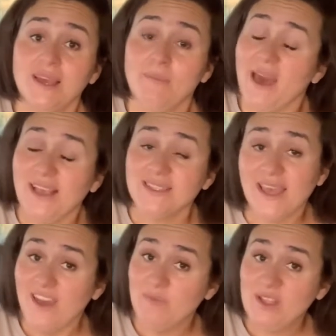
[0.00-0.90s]
But as they
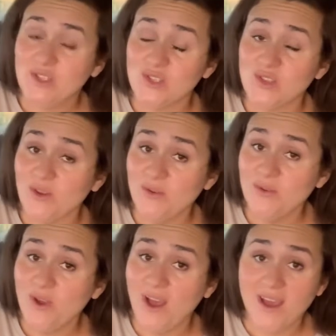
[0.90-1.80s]
have been so
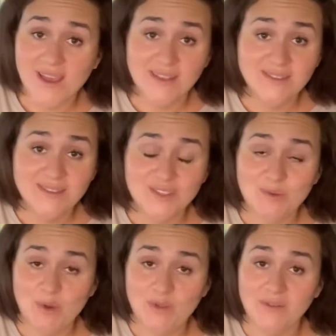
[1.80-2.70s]
kind to
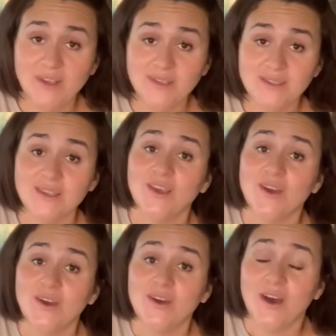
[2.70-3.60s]
both of us,
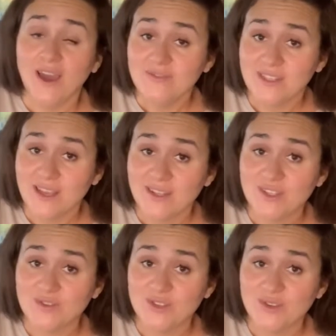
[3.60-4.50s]
I've decided
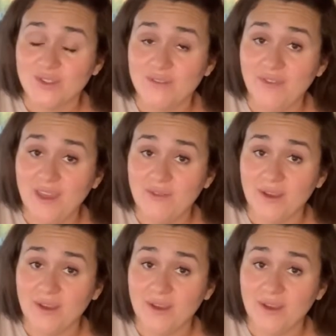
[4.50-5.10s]
to return the favor.